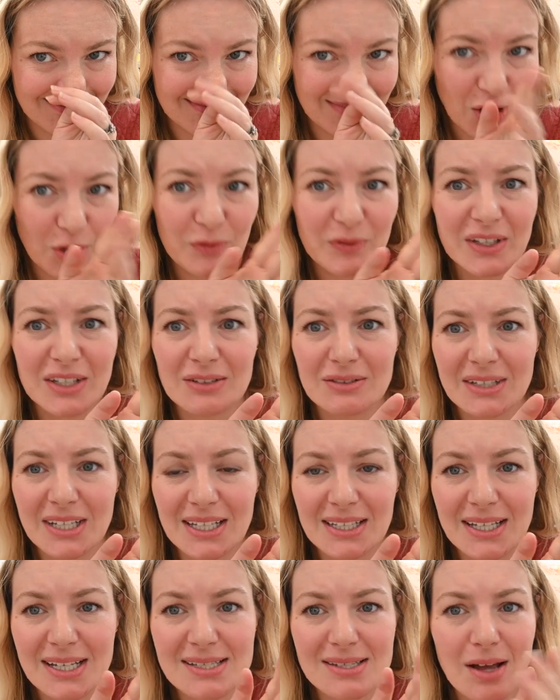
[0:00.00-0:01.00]
Hopefully it'll
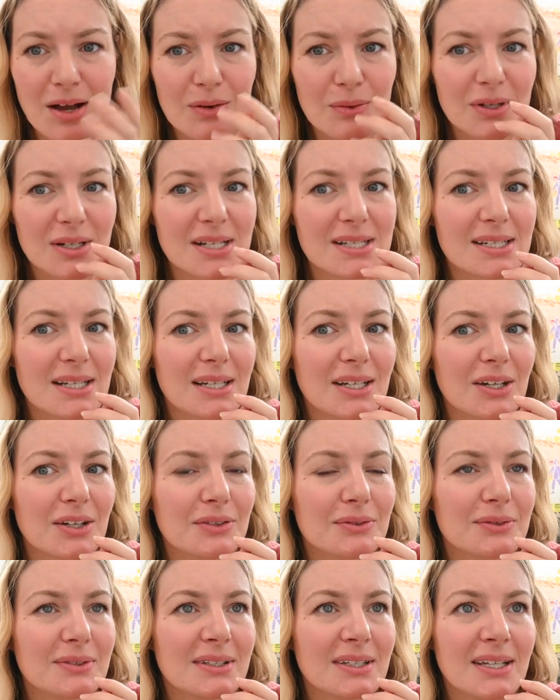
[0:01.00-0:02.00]
get less awkward as I
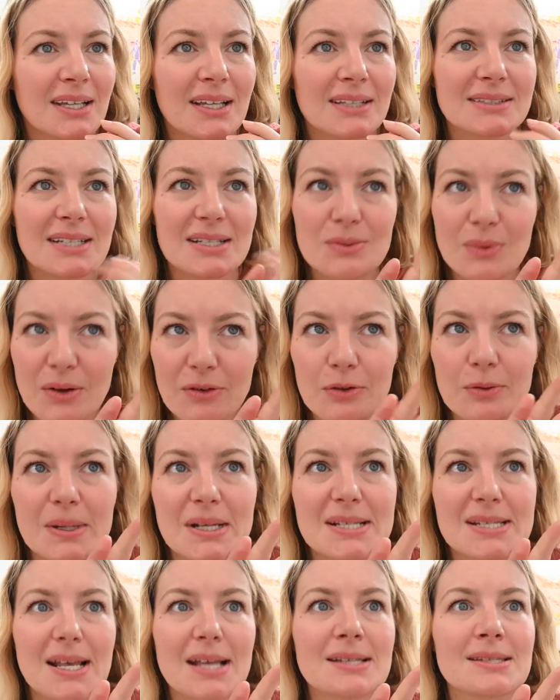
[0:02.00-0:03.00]
go. That's what everybody
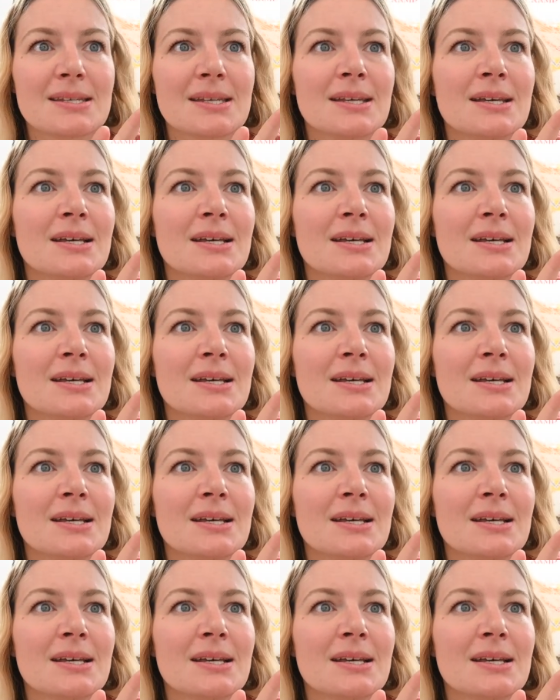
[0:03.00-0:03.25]
says.